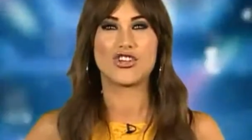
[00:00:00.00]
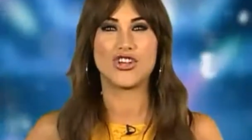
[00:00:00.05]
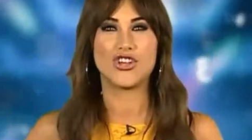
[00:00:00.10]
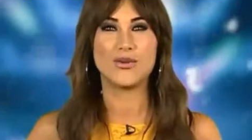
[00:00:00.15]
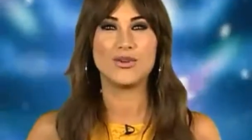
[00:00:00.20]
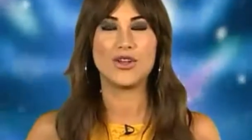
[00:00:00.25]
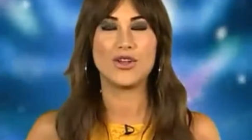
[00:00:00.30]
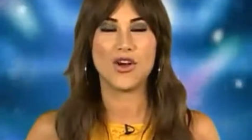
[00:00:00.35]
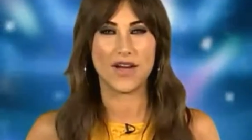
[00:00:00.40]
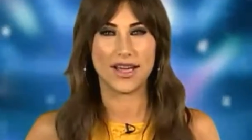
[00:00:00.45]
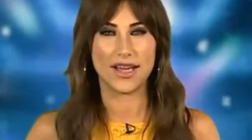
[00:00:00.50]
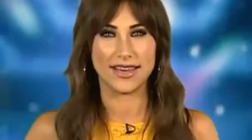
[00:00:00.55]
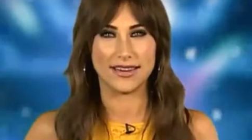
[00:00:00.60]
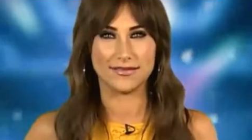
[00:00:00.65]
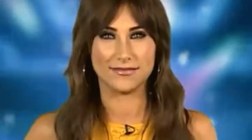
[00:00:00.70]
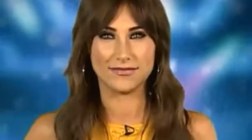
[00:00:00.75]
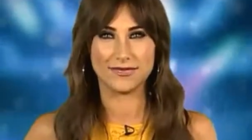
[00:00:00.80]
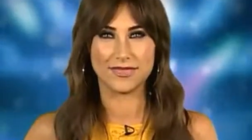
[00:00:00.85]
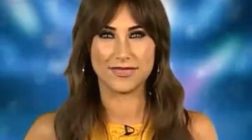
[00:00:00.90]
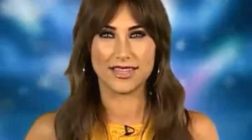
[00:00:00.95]

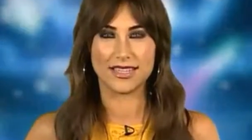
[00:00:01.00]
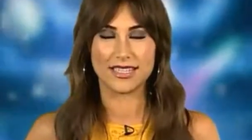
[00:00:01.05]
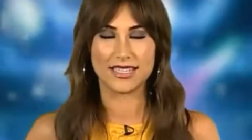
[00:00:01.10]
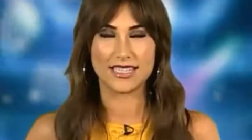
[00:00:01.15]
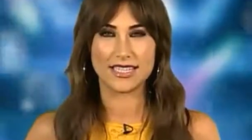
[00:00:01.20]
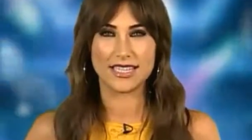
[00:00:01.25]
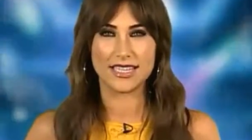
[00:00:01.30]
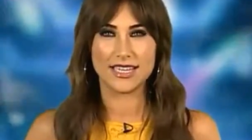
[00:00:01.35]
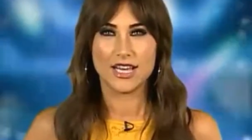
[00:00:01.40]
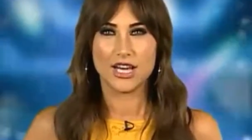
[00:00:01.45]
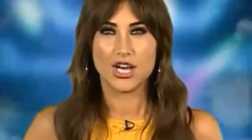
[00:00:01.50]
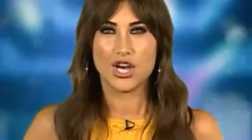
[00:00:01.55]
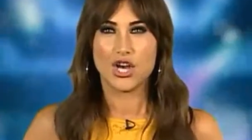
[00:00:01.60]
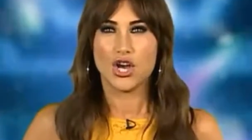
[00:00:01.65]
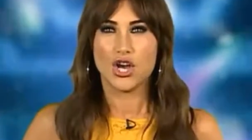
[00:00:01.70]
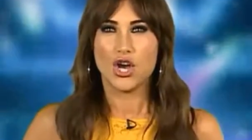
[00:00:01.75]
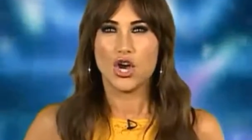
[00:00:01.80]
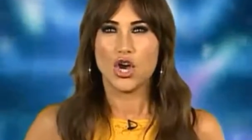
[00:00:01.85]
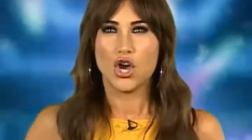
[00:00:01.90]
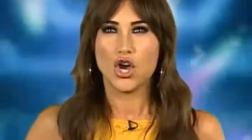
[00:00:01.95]
Q9.
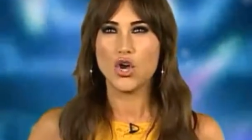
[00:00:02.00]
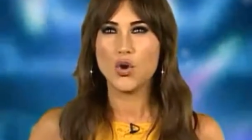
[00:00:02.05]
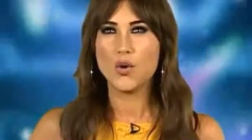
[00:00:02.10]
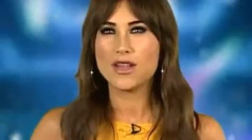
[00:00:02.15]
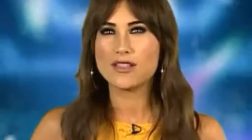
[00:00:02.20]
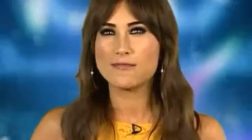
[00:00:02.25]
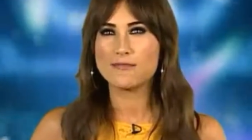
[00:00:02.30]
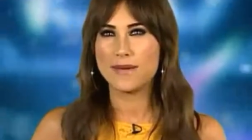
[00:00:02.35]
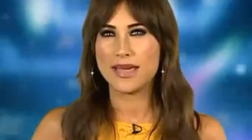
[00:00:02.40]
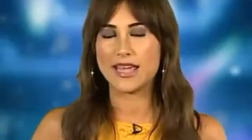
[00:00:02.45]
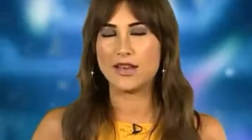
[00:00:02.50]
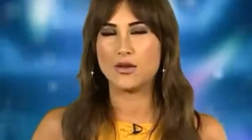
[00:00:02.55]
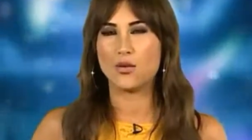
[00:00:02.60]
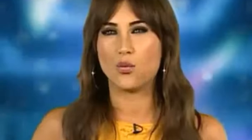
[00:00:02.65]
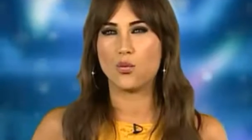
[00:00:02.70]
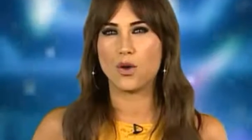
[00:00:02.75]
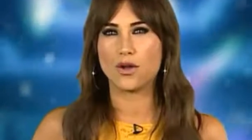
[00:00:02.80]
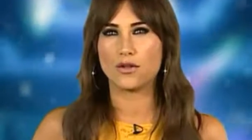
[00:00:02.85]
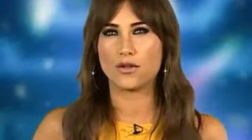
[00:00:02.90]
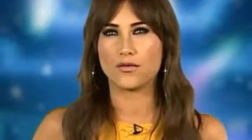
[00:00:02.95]
Who has been
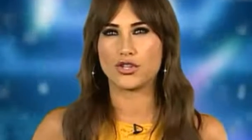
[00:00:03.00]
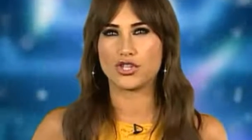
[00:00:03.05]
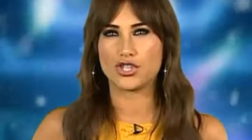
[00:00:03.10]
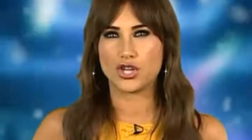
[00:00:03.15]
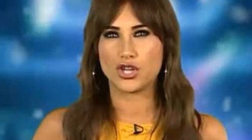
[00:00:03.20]
one of the